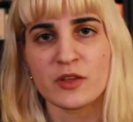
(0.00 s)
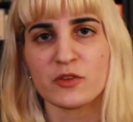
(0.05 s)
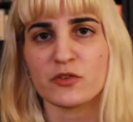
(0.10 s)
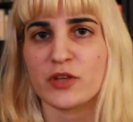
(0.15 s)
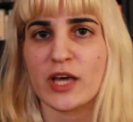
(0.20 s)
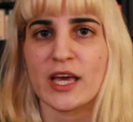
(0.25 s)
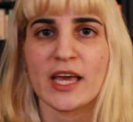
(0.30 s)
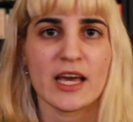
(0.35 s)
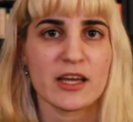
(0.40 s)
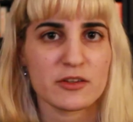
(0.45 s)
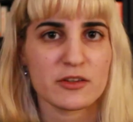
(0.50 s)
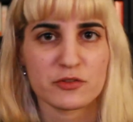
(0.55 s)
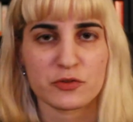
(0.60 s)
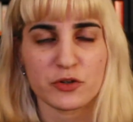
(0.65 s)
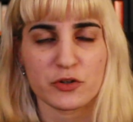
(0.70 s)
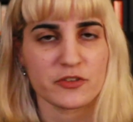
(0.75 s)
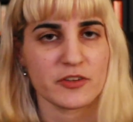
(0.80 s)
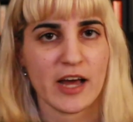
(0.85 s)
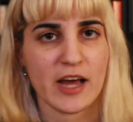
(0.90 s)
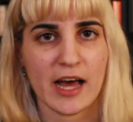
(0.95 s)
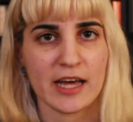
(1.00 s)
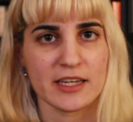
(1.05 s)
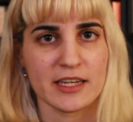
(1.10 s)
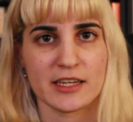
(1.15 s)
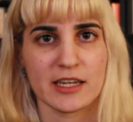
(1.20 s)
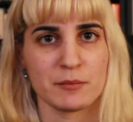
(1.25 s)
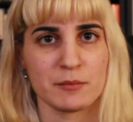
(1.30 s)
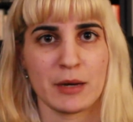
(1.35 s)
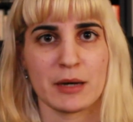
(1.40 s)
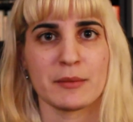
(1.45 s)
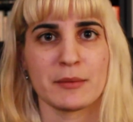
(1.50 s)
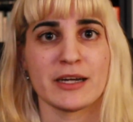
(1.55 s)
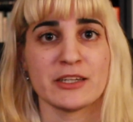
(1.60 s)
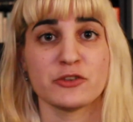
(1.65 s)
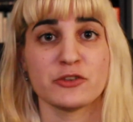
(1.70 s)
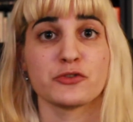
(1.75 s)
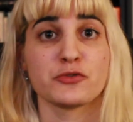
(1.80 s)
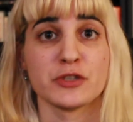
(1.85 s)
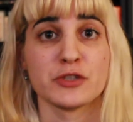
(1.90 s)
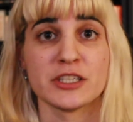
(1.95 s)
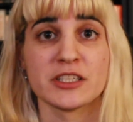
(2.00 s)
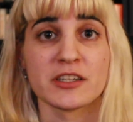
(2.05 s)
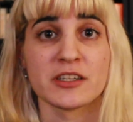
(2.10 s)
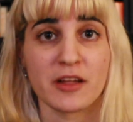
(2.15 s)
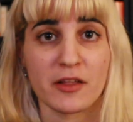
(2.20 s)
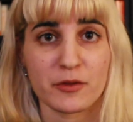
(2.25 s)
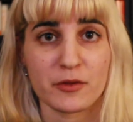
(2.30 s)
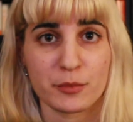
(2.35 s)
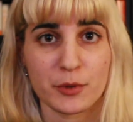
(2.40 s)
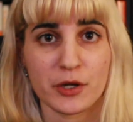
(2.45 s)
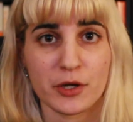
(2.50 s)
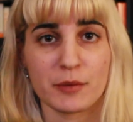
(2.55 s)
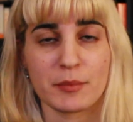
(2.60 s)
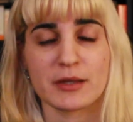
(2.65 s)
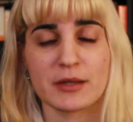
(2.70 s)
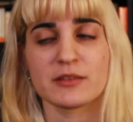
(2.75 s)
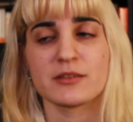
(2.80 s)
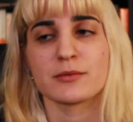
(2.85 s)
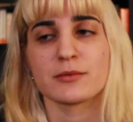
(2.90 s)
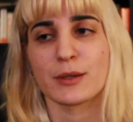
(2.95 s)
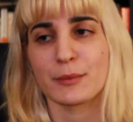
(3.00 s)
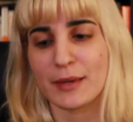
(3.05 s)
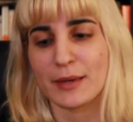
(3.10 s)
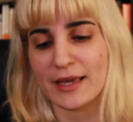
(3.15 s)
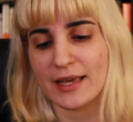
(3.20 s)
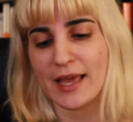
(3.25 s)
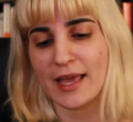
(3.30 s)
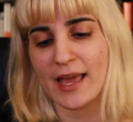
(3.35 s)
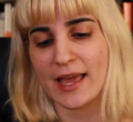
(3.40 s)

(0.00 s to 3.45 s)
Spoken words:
So I sort of had it in my mind to read another book about swimming,